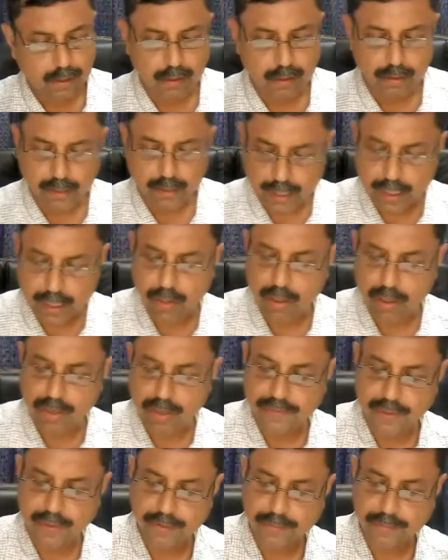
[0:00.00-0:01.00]
any one of
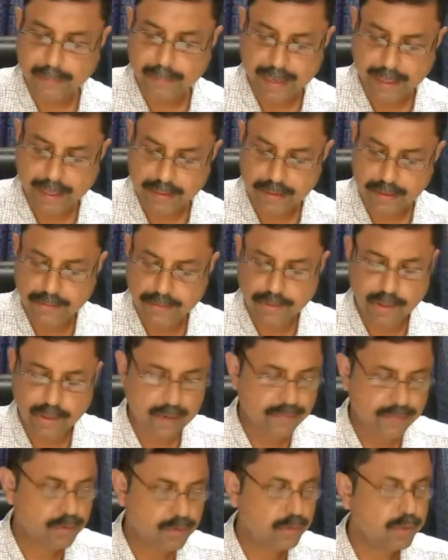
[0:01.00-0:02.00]
these packages you
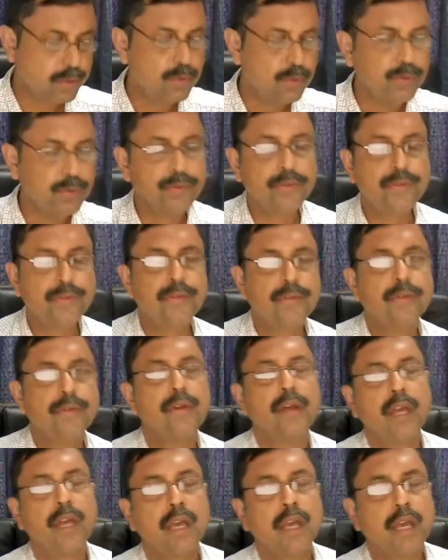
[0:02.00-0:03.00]
have to use
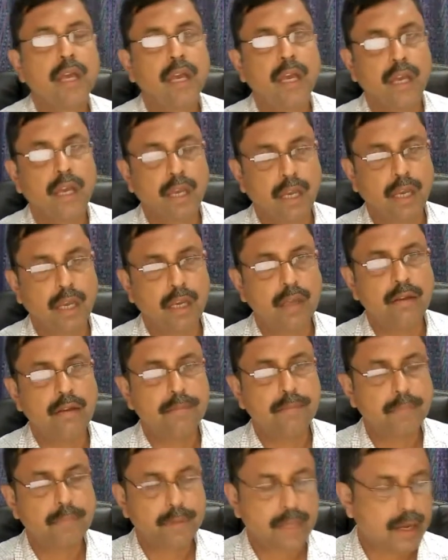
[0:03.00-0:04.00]

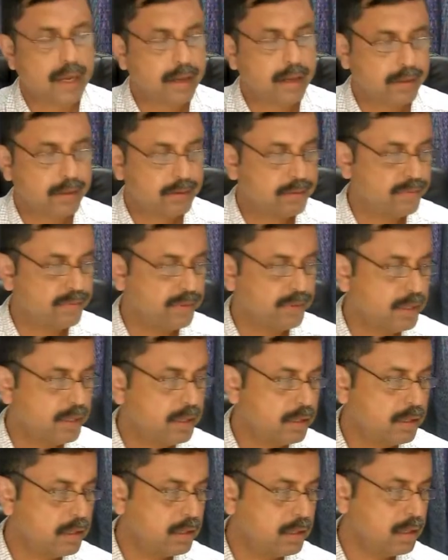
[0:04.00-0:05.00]
PRSV
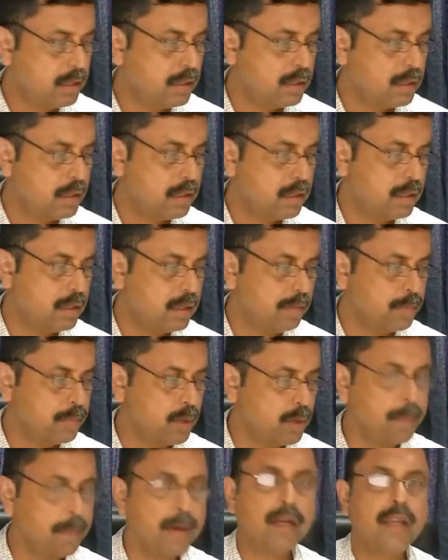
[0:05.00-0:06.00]

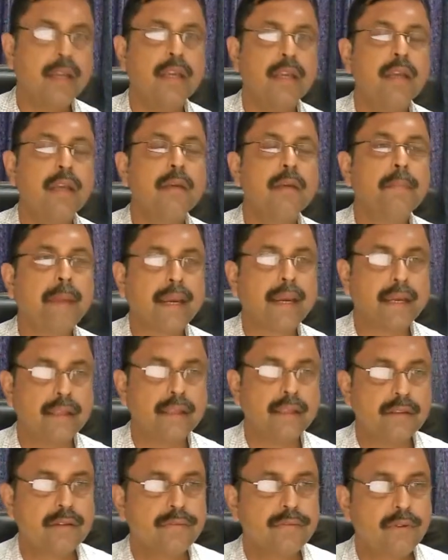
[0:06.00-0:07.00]
property
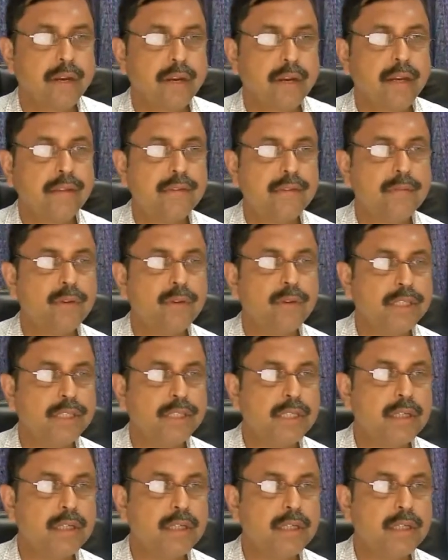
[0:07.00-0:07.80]
package for any simulation